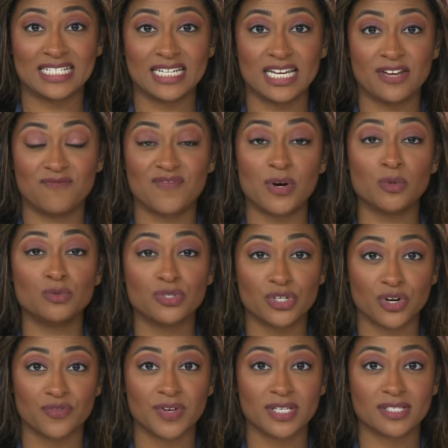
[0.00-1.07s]
T phone
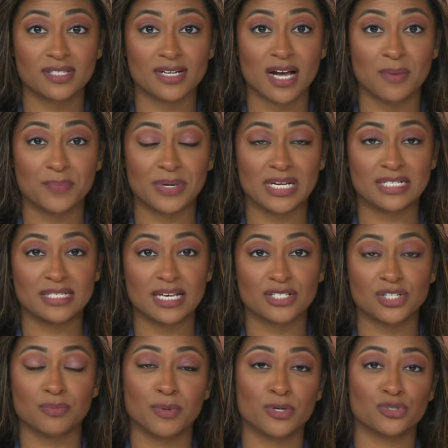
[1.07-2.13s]
service. The company says
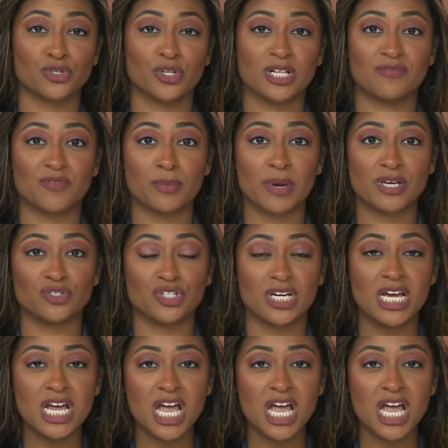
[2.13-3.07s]
the personal information